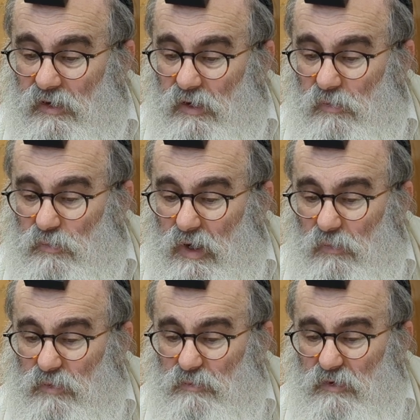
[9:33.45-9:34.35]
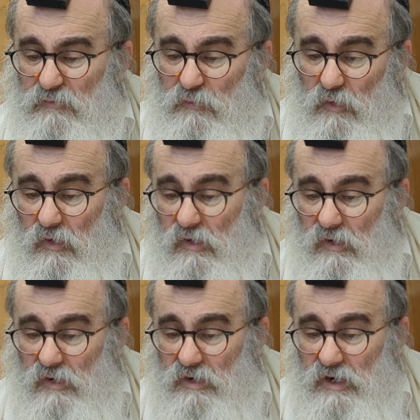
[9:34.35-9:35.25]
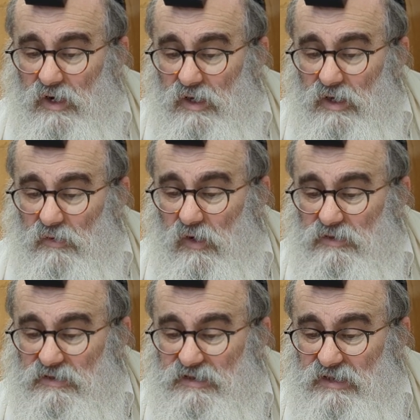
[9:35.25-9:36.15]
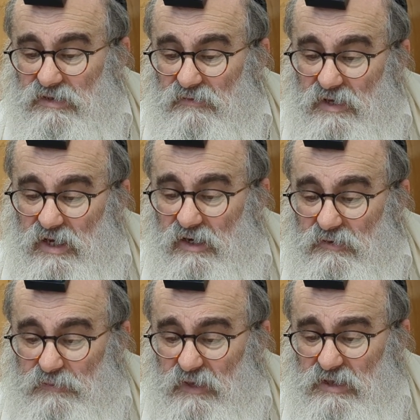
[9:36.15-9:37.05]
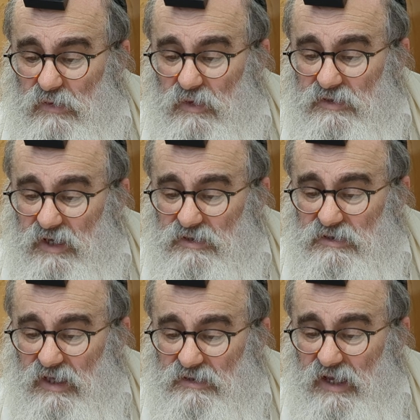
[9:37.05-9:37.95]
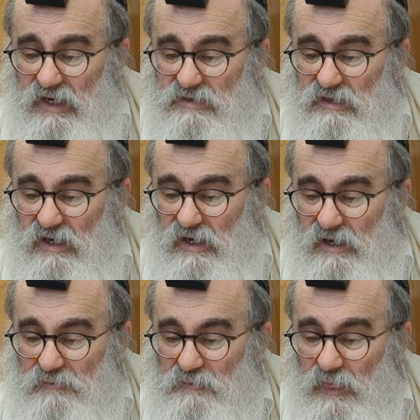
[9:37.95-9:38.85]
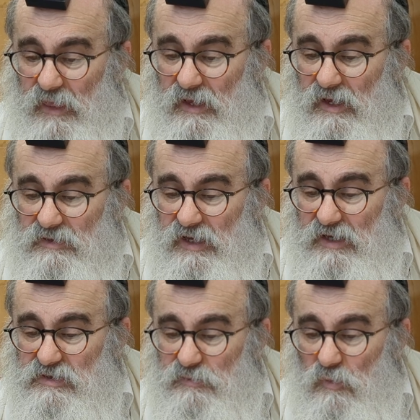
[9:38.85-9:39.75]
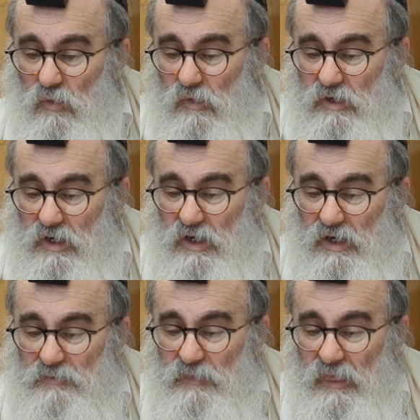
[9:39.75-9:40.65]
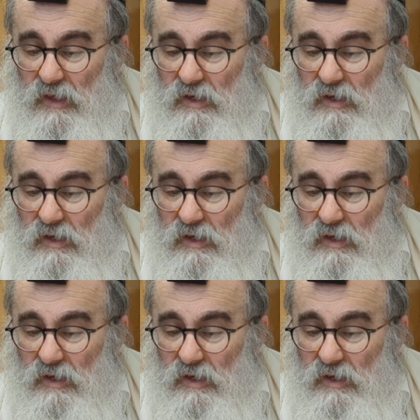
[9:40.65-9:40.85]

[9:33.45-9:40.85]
uh, b- b- before because it says over here, especially when things it takes um, takes more um,